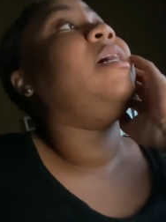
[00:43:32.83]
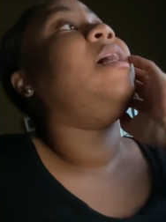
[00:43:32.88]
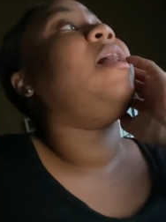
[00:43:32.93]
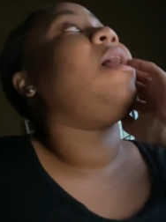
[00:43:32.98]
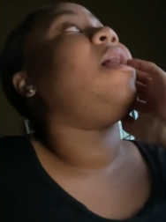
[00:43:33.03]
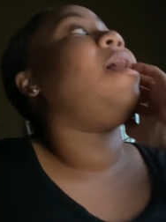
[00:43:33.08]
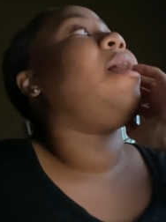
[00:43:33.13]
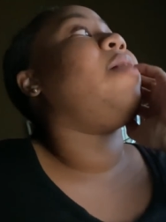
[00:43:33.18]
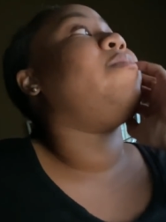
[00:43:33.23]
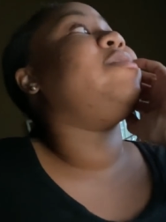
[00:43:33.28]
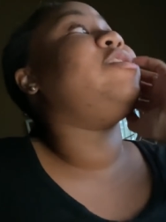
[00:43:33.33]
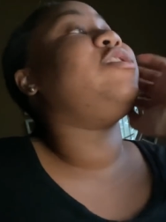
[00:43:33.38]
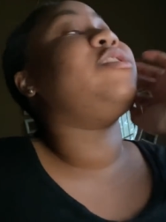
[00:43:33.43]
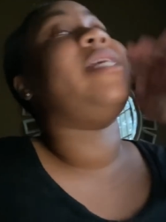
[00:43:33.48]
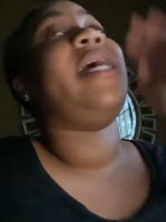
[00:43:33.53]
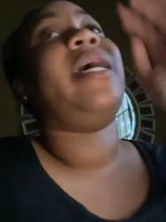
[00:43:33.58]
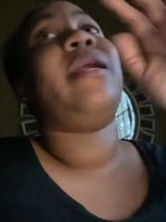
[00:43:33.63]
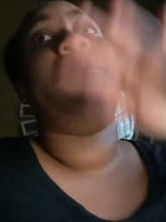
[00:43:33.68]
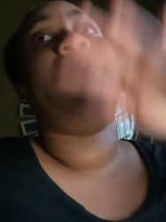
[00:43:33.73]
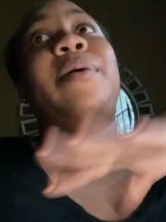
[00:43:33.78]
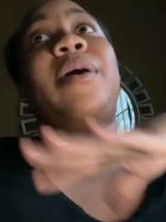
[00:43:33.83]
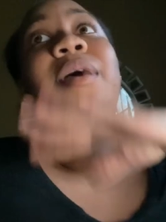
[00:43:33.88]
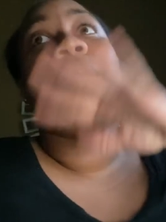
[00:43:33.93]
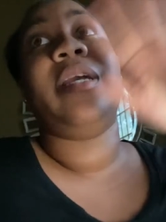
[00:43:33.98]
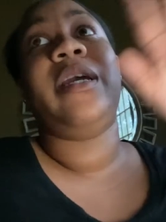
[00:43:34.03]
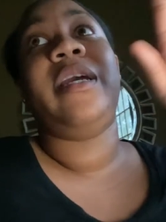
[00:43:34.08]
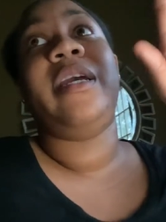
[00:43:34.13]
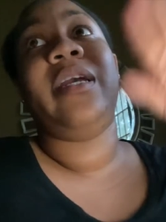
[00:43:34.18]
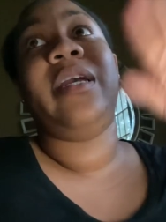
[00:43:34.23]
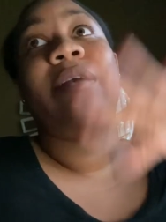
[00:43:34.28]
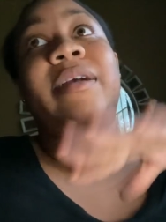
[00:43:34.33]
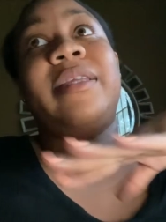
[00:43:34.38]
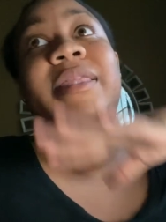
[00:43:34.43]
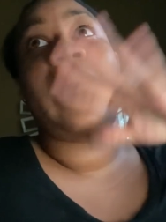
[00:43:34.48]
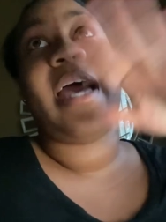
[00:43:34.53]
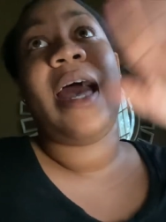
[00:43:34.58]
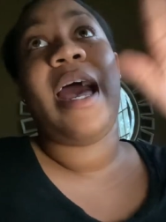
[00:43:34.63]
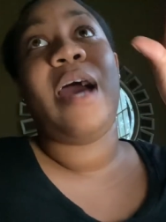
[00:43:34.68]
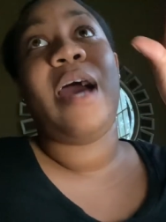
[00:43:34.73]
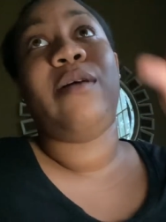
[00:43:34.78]
Uh, we just had a party here at the
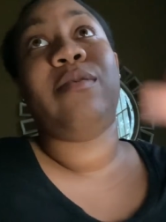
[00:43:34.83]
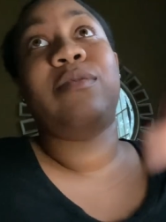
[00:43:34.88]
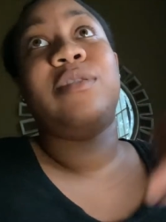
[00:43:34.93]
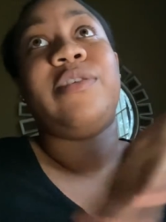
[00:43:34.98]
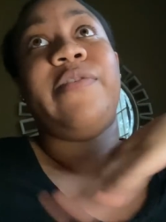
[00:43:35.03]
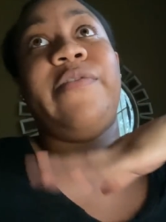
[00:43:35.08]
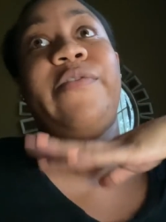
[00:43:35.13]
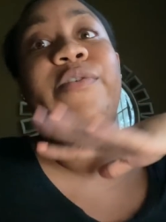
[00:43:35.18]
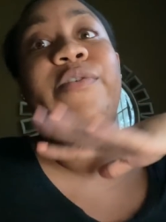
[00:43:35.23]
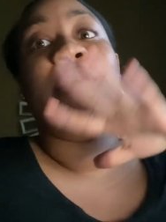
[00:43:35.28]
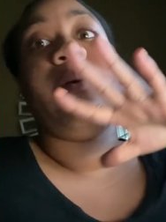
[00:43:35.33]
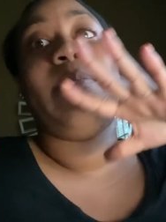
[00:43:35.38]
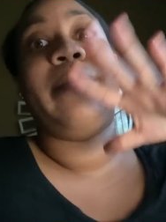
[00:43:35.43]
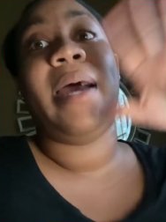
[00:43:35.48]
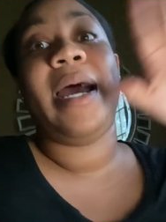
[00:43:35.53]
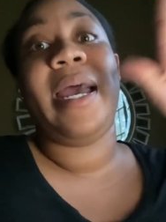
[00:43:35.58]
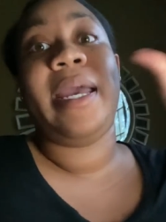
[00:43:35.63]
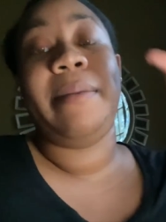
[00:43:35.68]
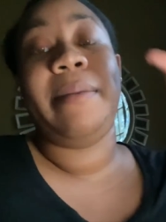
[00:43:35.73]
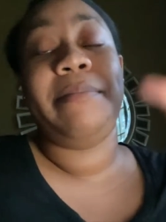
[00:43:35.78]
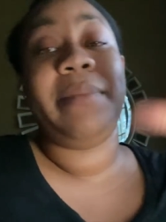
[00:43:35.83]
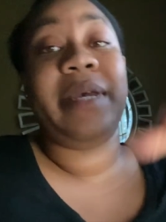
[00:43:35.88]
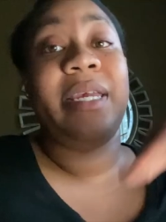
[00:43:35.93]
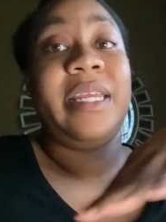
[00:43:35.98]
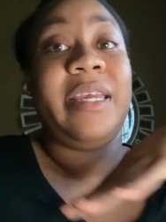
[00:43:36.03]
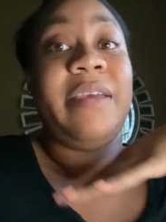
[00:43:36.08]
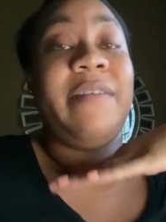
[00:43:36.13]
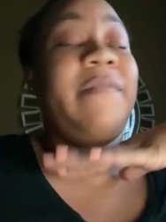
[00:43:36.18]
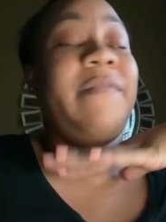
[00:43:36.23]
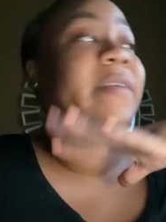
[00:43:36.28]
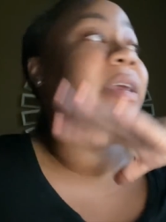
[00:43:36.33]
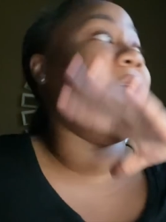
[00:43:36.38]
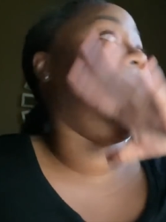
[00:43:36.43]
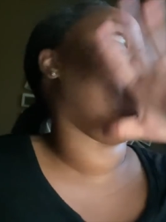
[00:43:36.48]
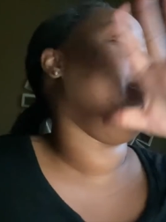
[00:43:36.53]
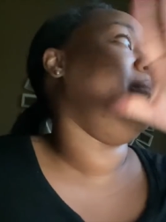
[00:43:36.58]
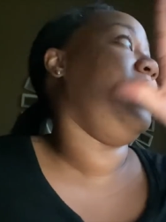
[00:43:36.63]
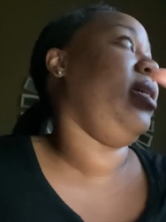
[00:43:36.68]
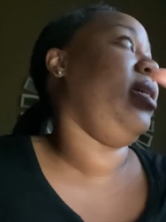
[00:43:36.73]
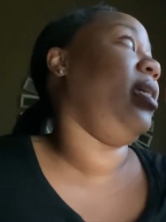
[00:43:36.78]
house for my immediate
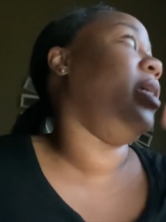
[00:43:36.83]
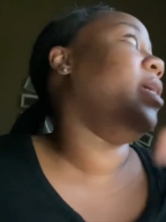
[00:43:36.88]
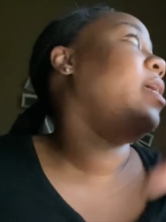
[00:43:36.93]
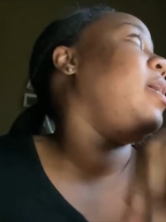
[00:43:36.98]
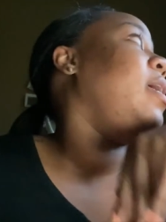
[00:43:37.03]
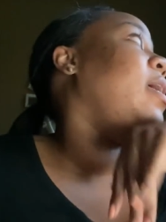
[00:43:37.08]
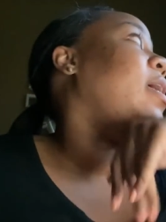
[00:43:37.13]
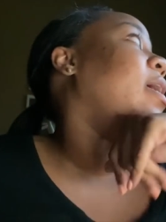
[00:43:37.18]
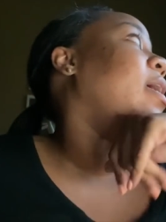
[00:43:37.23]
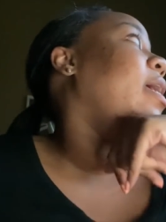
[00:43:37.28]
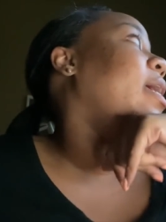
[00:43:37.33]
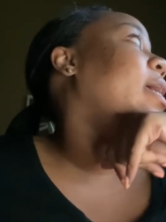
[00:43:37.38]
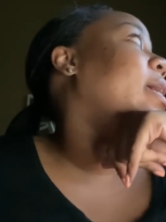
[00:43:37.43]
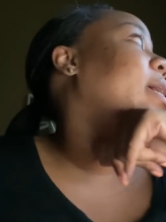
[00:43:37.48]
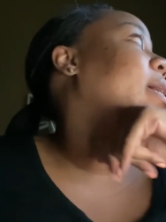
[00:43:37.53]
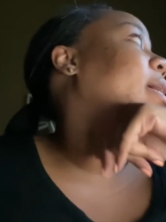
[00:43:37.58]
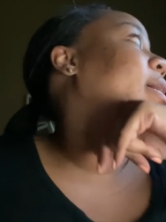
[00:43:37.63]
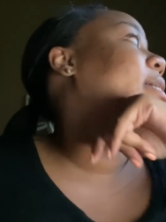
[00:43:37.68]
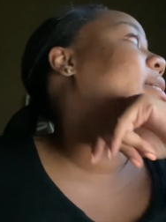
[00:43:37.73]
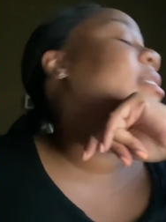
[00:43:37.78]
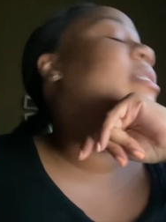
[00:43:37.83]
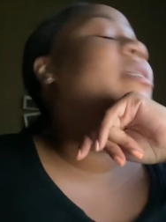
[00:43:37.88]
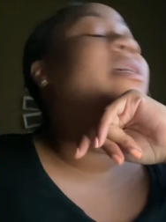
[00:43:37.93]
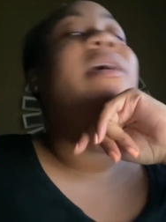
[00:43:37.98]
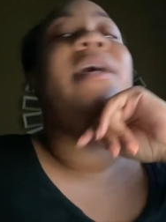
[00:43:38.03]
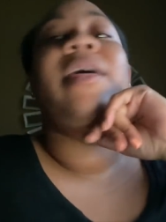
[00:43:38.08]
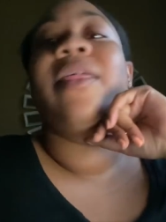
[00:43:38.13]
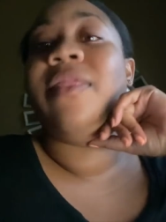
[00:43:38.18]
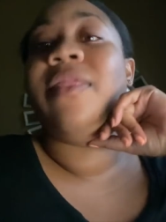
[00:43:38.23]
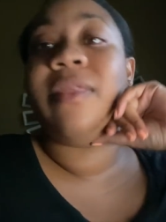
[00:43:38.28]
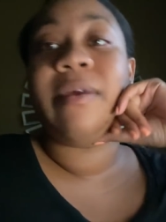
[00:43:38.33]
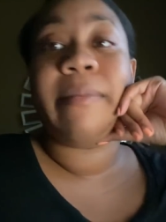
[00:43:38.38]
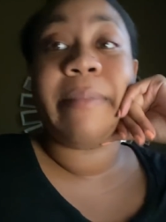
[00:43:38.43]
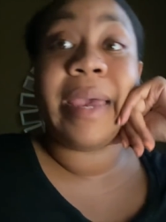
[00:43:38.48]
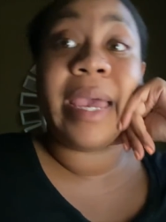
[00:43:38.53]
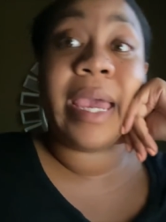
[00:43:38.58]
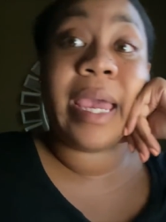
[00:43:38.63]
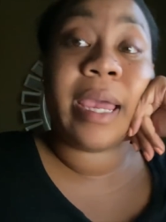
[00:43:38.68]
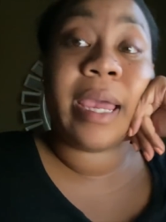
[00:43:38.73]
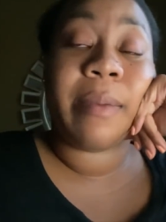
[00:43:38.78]
family and the
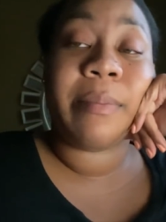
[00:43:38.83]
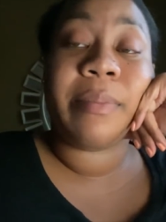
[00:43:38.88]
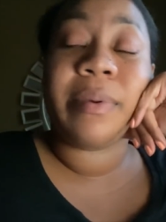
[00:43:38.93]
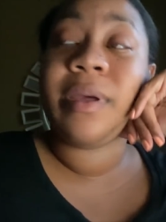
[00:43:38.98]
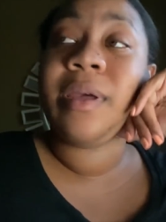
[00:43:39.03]
babe,